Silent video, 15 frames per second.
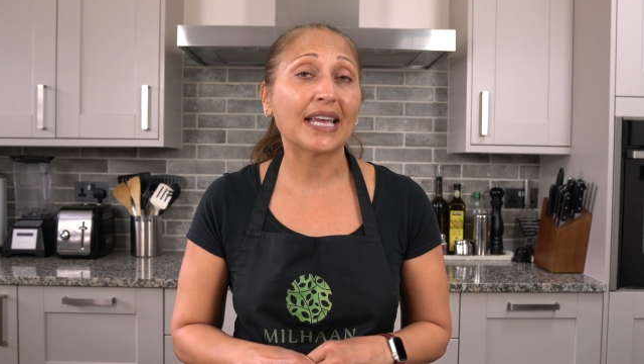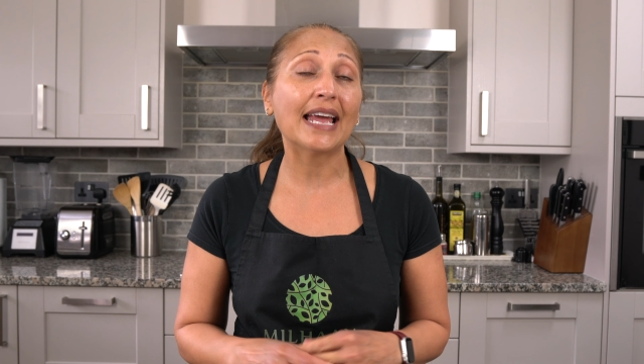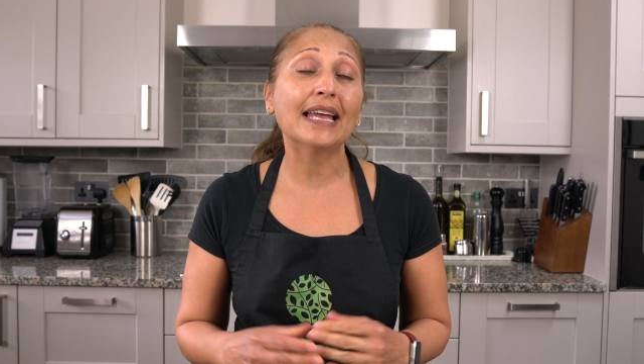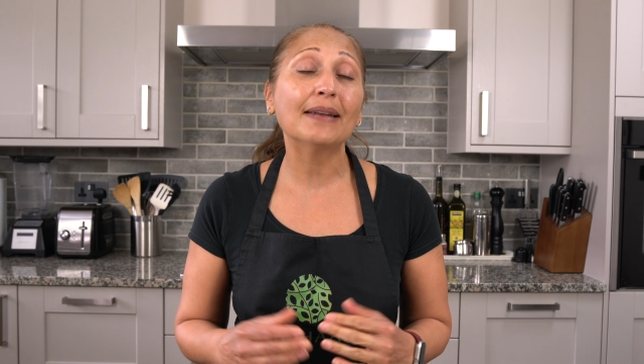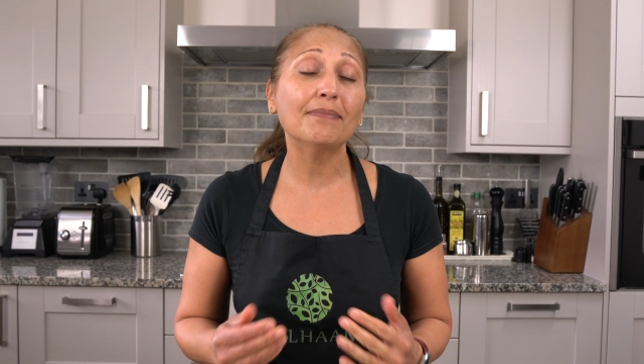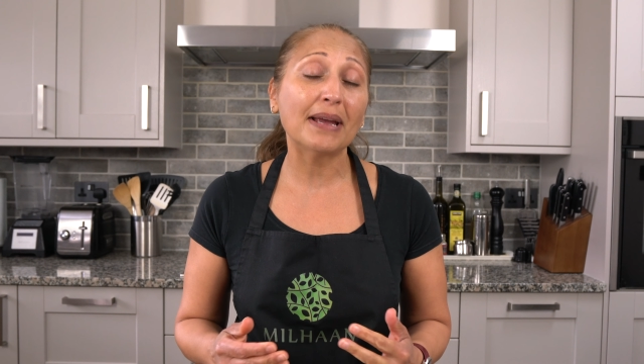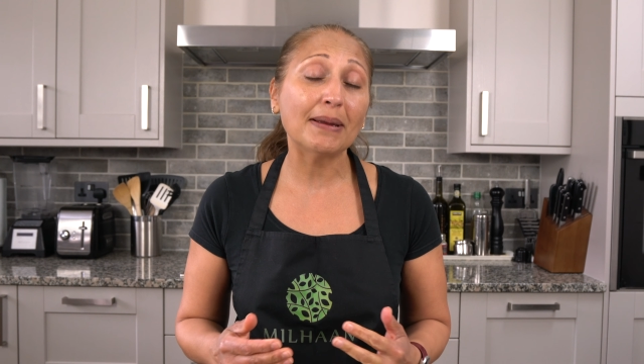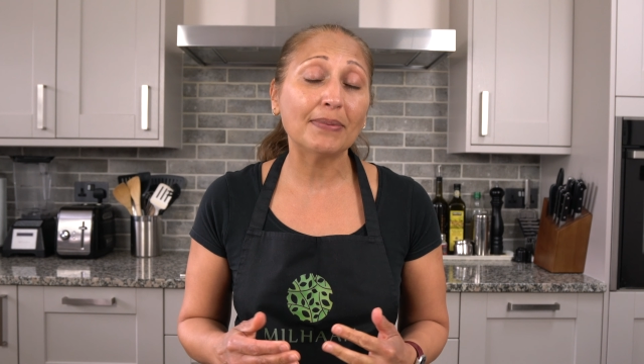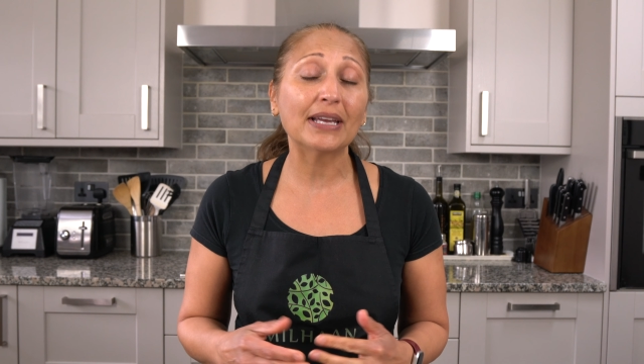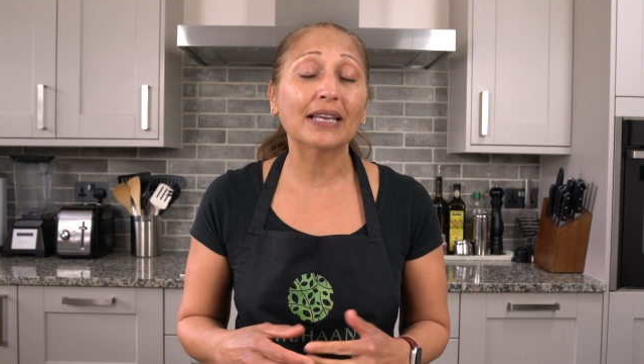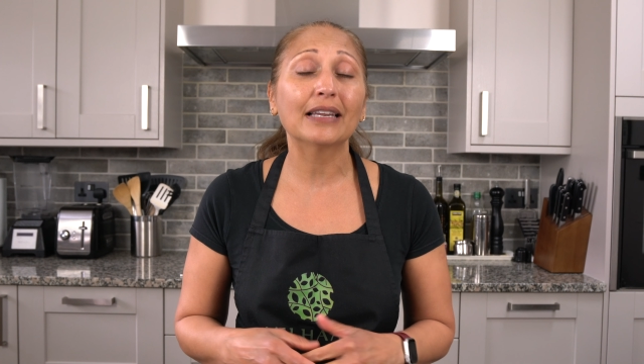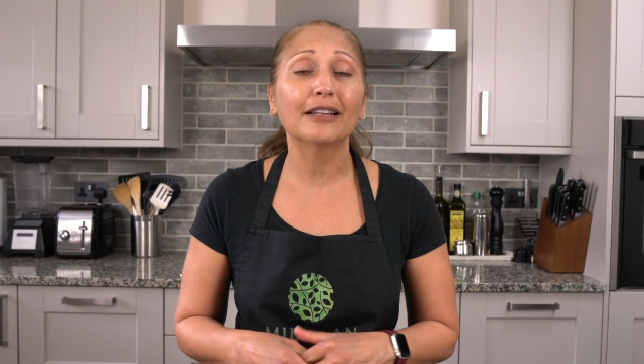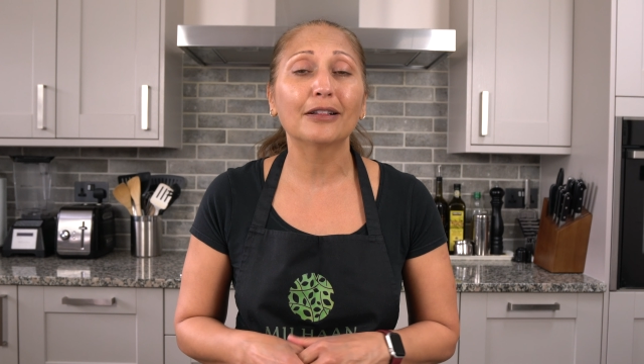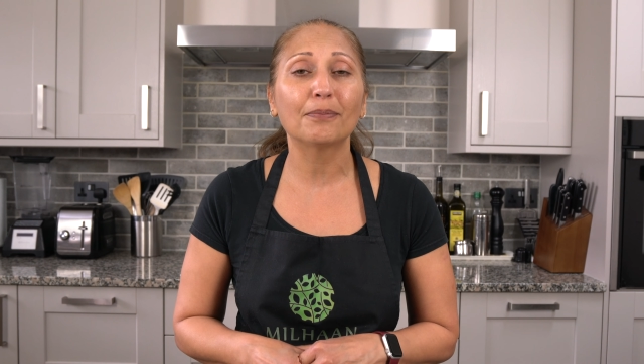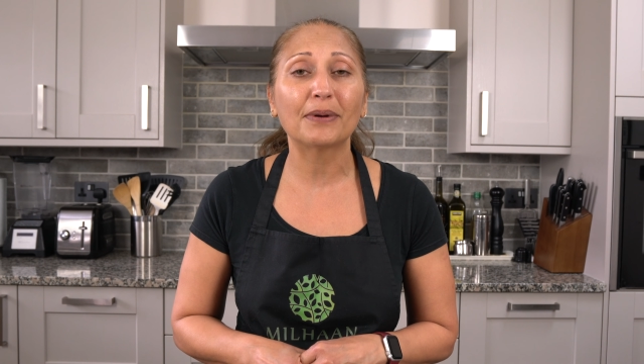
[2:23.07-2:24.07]
and maybe
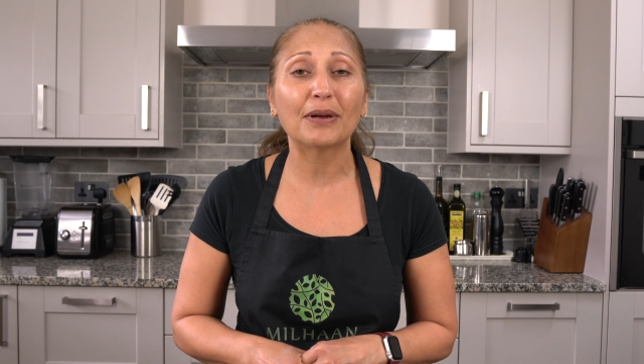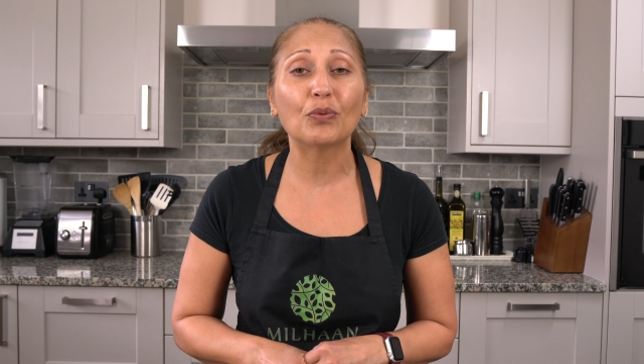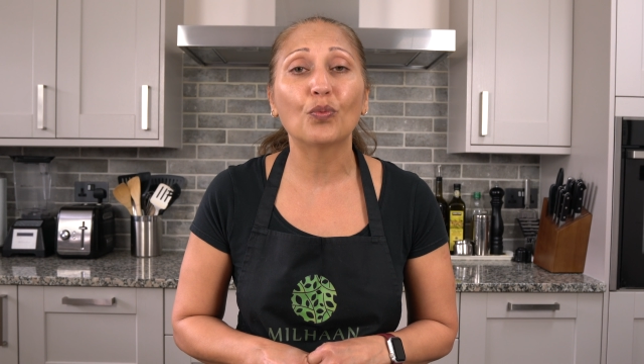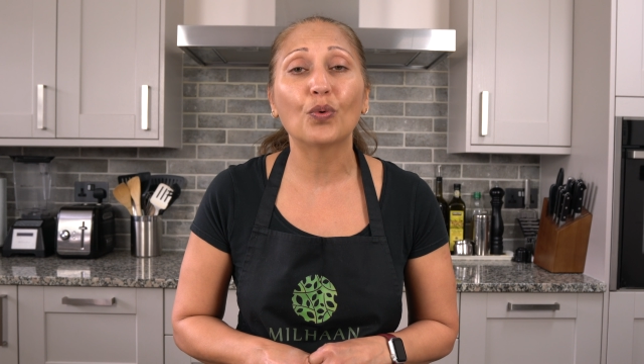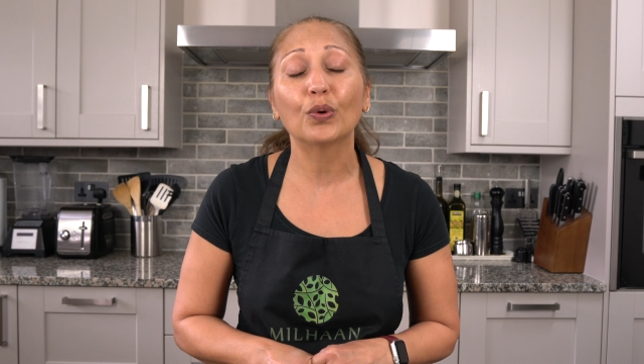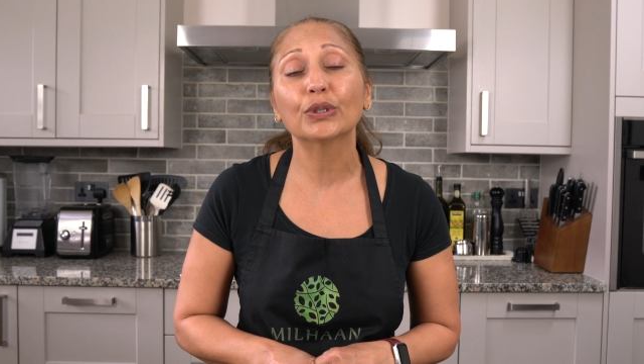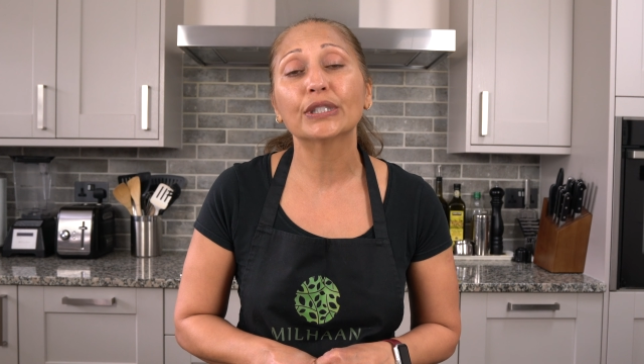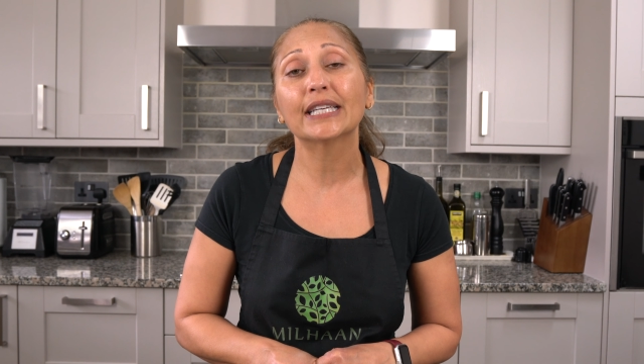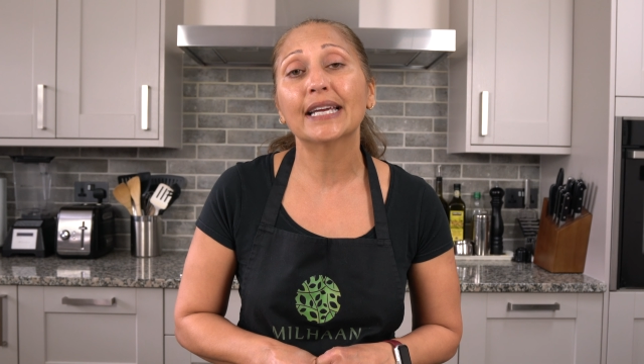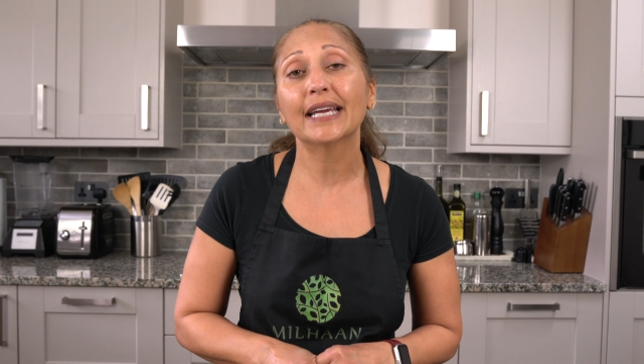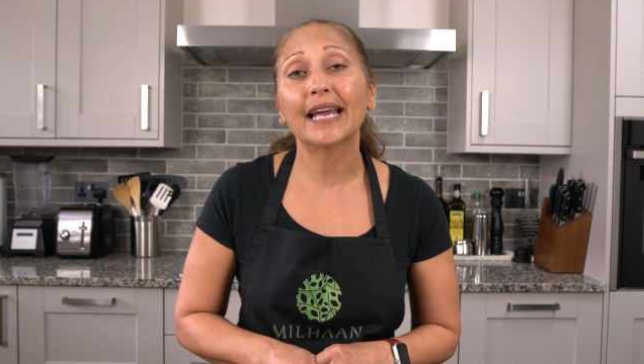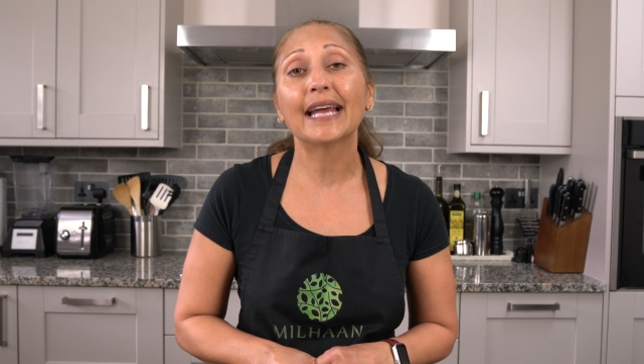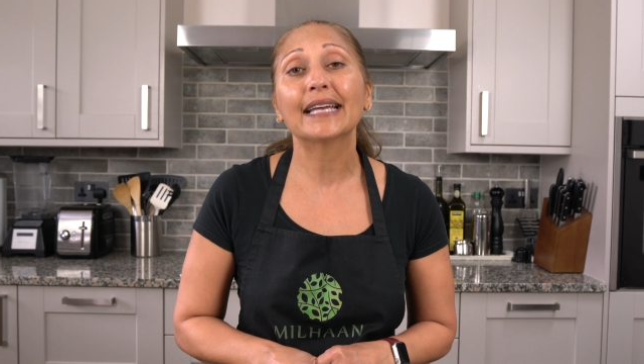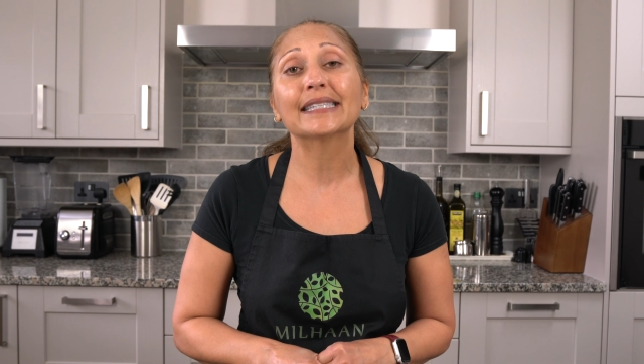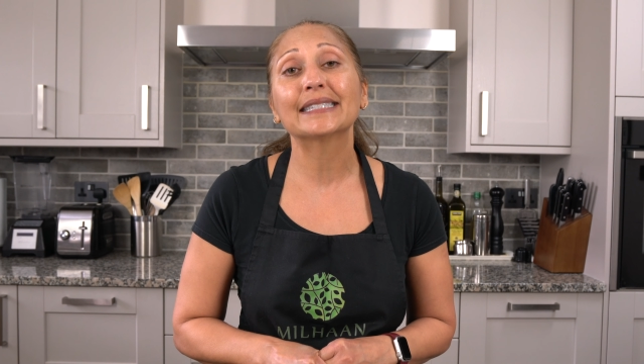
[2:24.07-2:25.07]
a little bit water
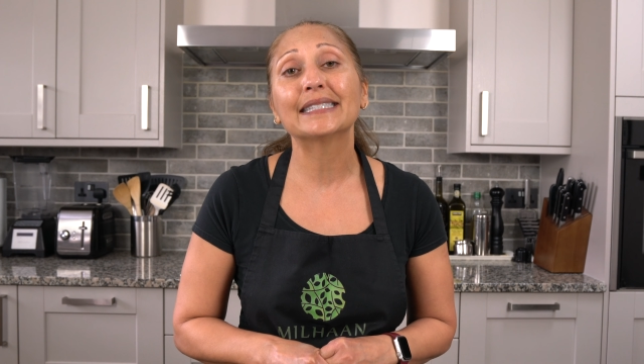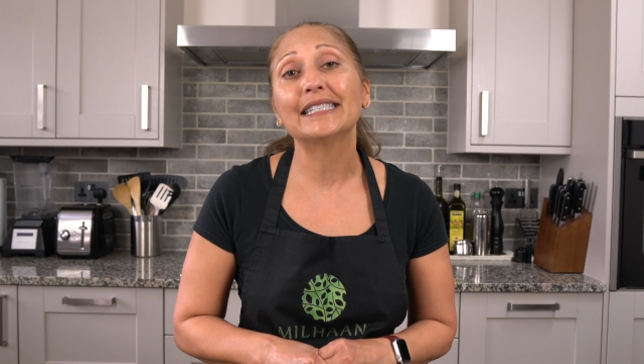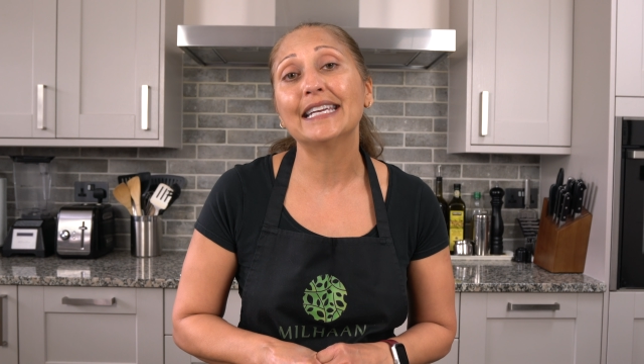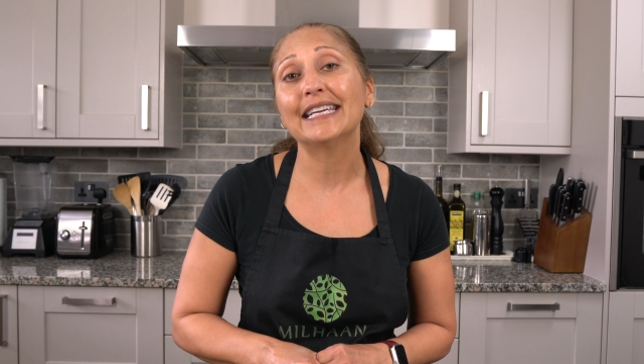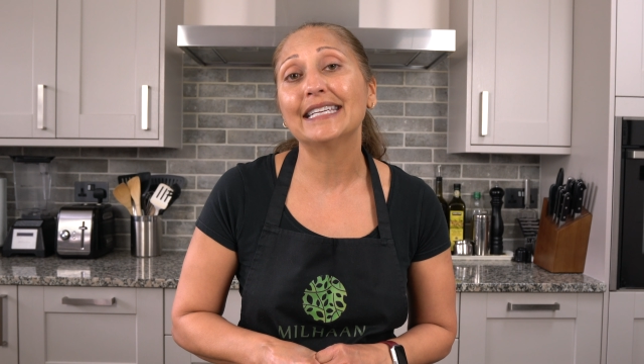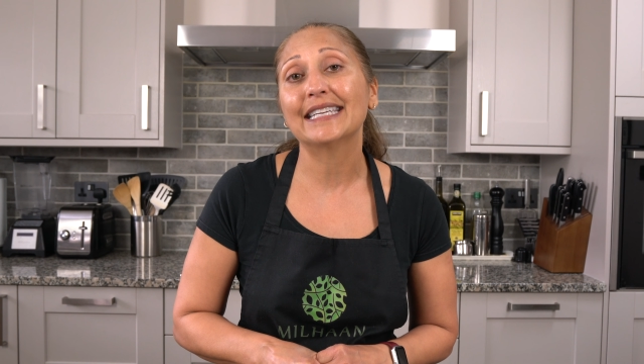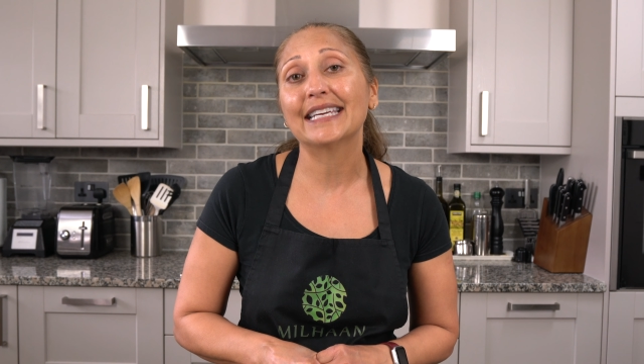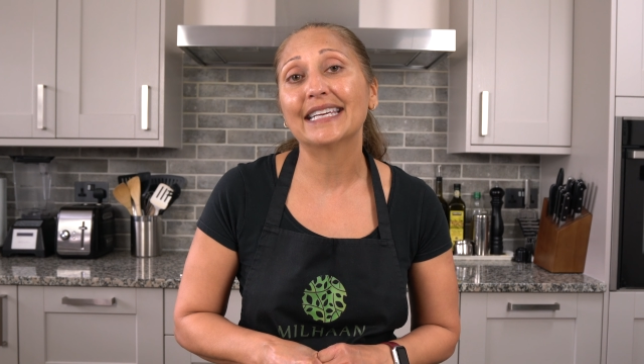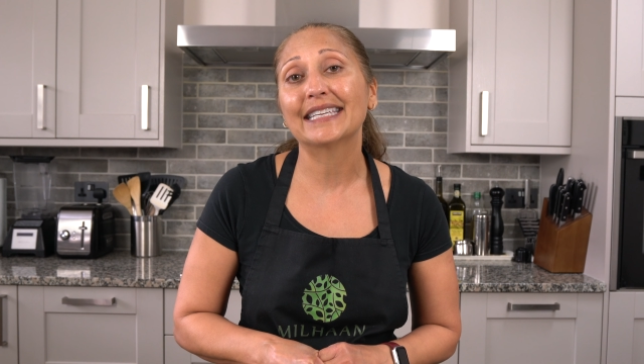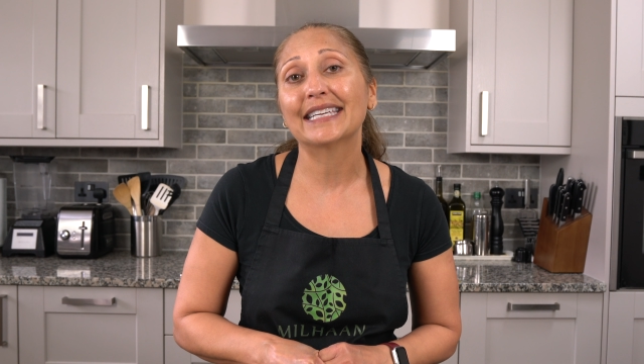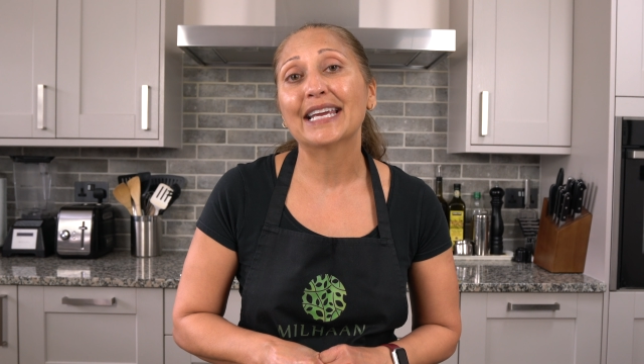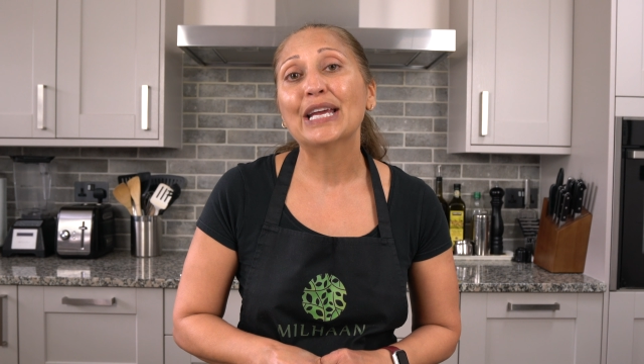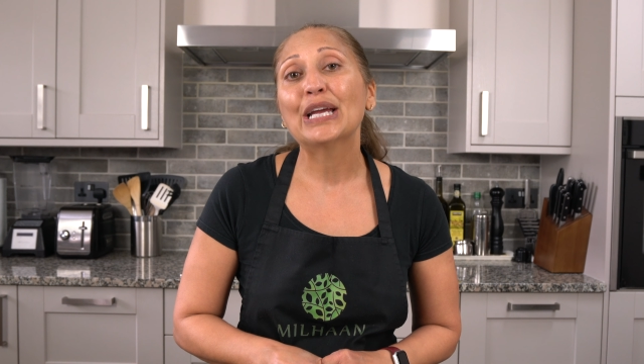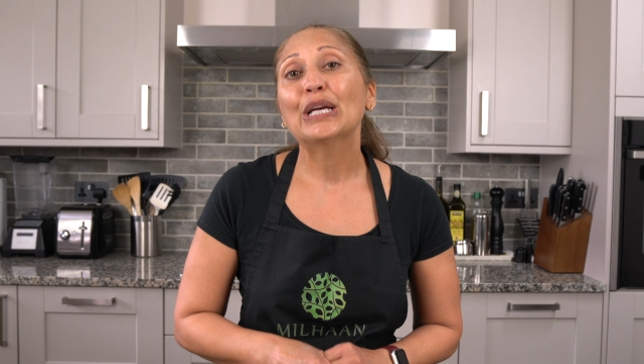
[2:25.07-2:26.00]
as needed.